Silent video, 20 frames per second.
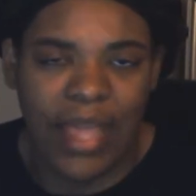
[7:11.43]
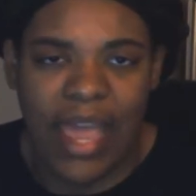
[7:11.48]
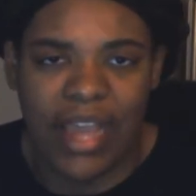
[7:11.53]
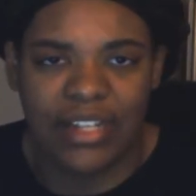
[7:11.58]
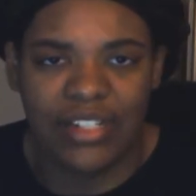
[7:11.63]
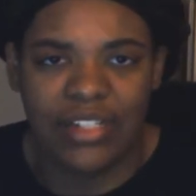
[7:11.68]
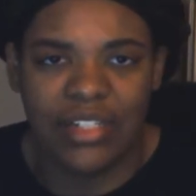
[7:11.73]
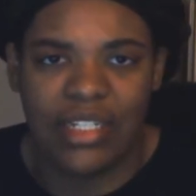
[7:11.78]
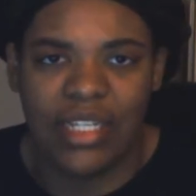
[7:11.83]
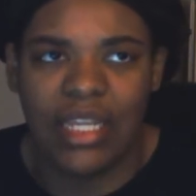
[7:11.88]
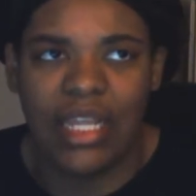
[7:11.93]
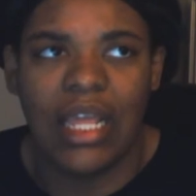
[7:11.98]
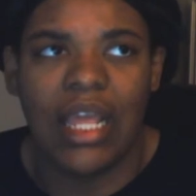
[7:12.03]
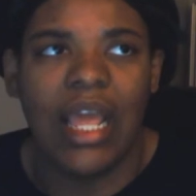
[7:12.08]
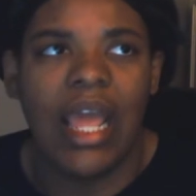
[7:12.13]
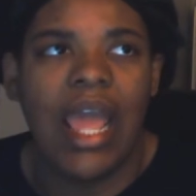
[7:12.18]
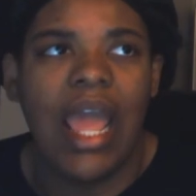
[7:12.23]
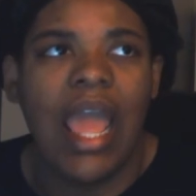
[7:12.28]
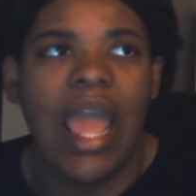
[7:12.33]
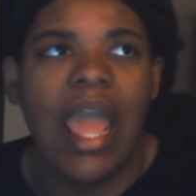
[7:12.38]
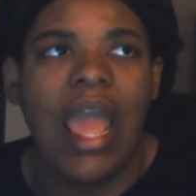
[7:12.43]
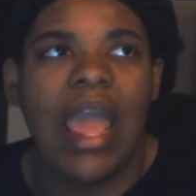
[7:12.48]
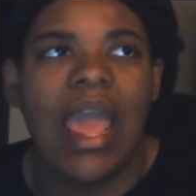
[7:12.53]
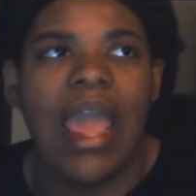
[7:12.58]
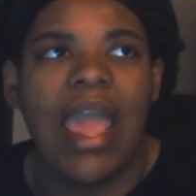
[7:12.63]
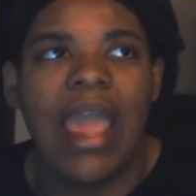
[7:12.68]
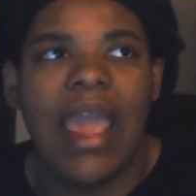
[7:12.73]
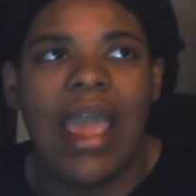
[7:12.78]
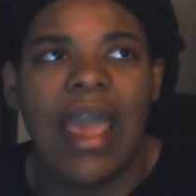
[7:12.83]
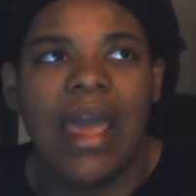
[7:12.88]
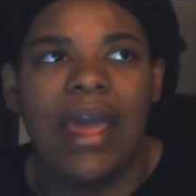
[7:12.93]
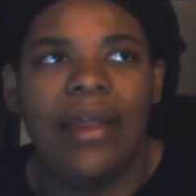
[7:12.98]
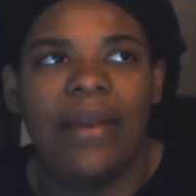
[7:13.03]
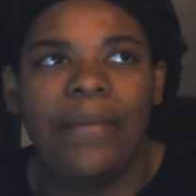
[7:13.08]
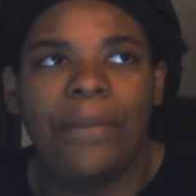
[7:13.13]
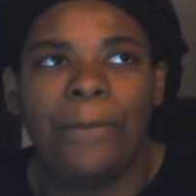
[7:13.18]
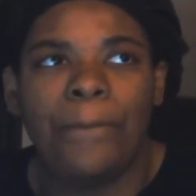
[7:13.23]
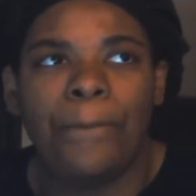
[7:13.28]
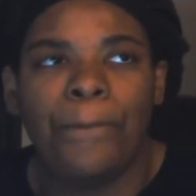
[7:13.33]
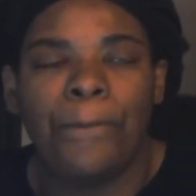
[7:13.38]
actually.
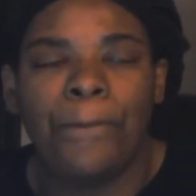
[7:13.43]
And